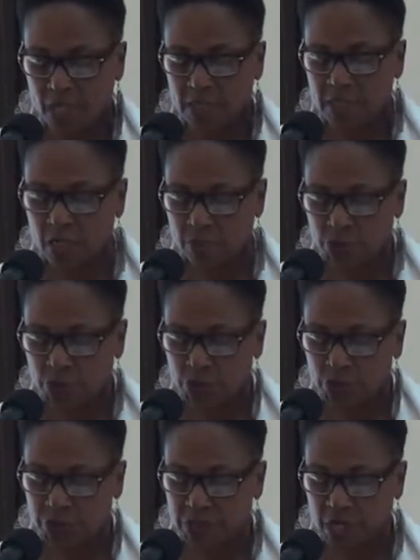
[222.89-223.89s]
Some
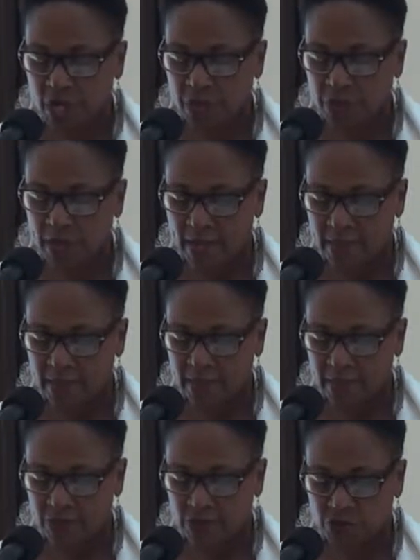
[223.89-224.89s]
choose to honor
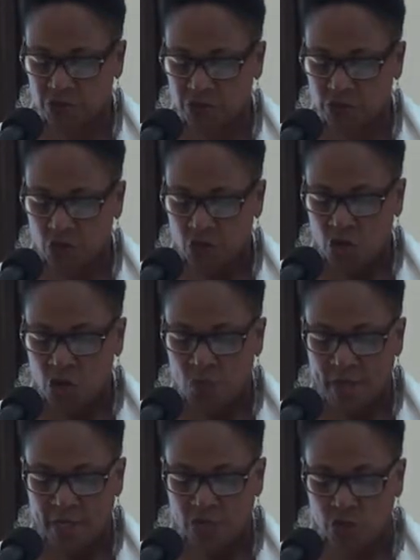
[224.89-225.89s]
ancestors who
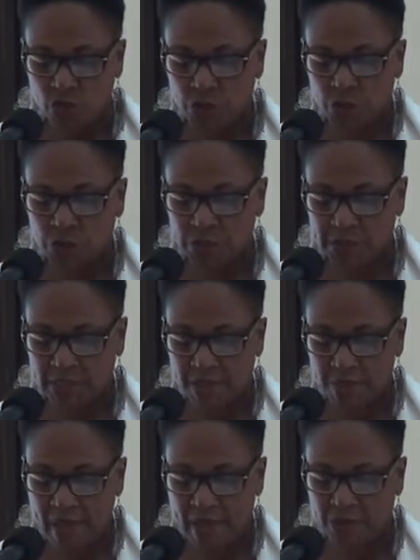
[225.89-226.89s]
had no choice
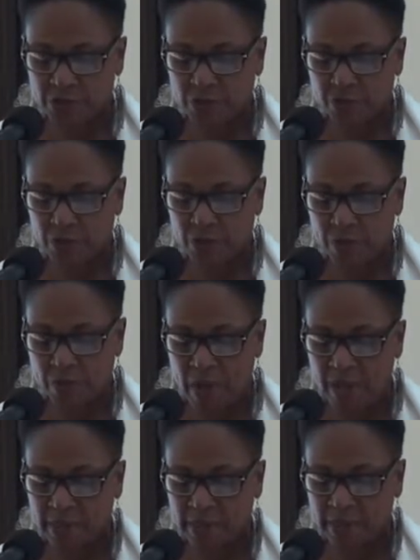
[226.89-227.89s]
in matters of their
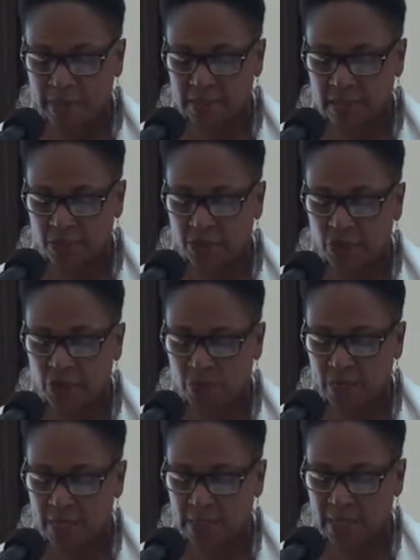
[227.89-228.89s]
bodies and the
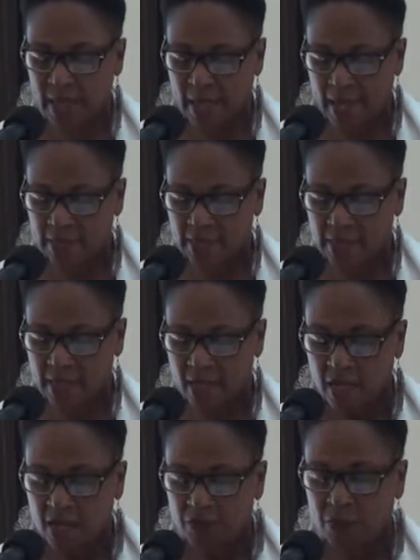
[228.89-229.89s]
horrendous acts
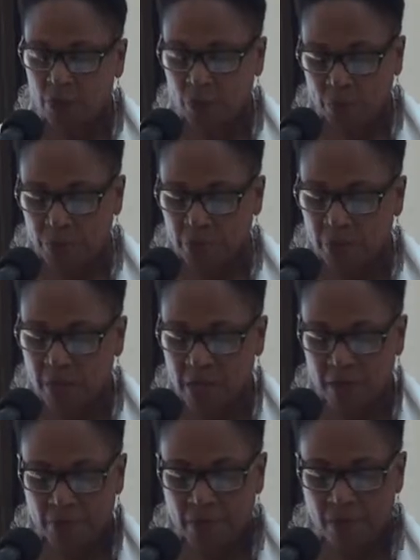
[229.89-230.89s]
that were put
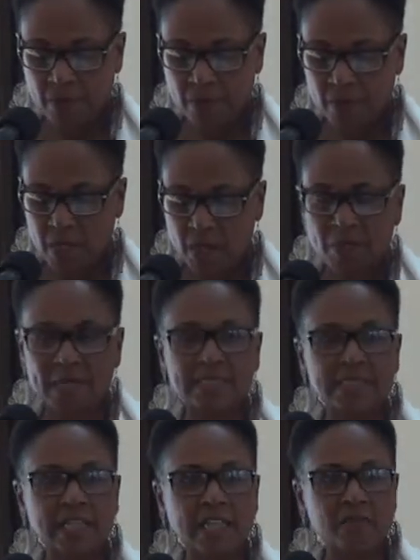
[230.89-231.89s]
upon them by
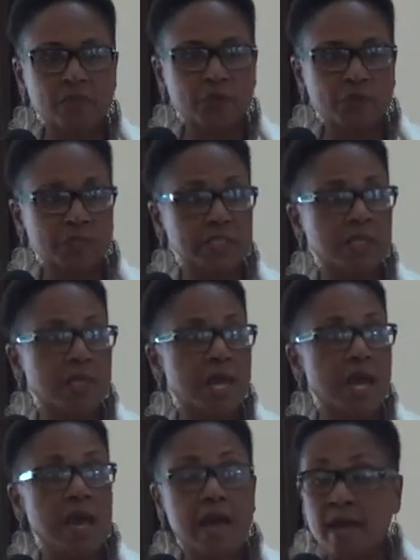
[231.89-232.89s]
slave owners
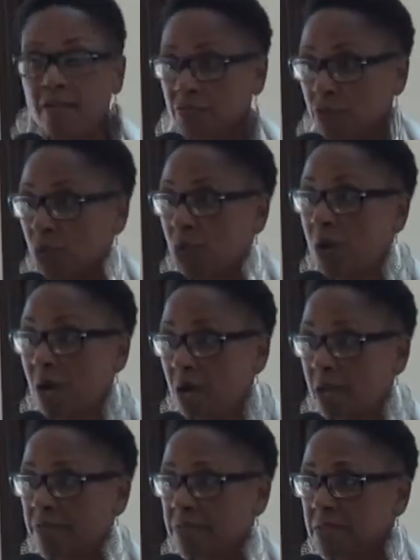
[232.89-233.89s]
and their
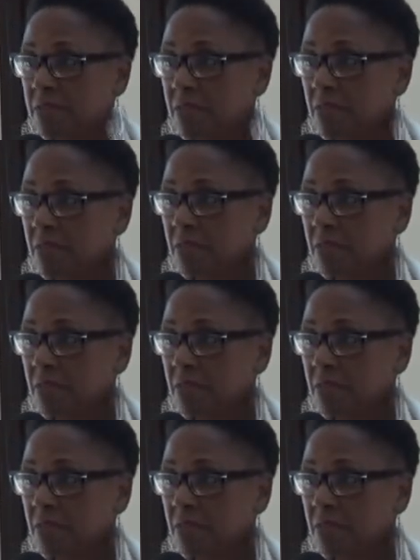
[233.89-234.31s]
wives.